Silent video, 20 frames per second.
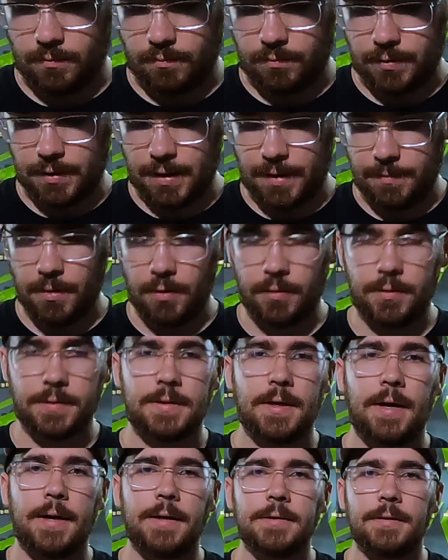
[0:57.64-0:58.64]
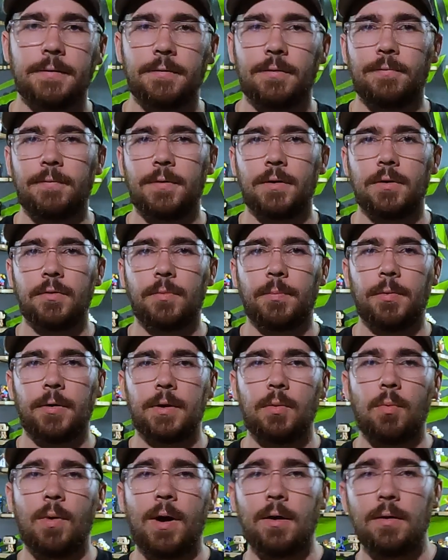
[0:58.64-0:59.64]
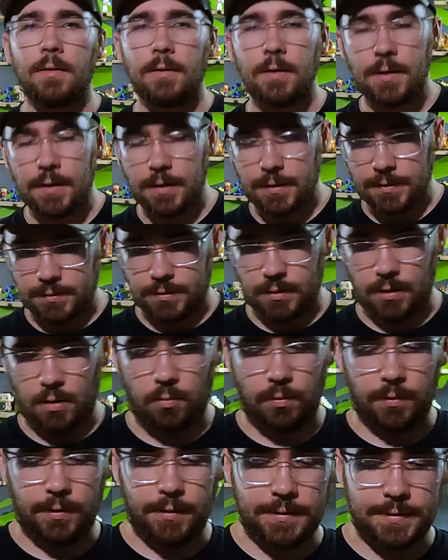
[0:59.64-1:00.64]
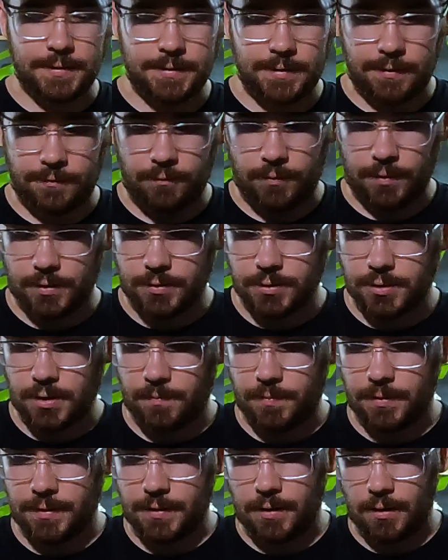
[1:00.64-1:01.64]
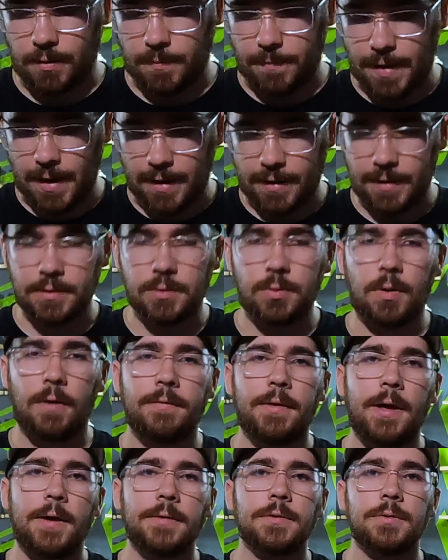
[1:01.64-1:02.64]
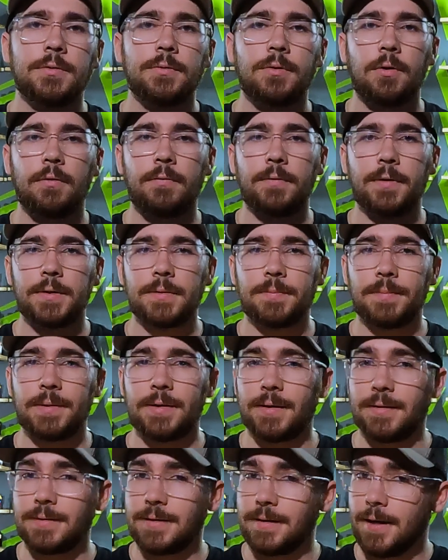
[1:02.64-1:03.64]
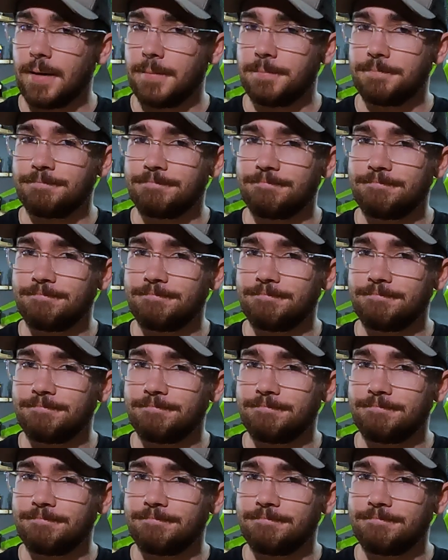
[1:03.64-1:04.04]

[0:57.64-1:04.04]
play both sides of the field pretty well. So we're going to see if we can jump in here back at 12,000 trophies because, again,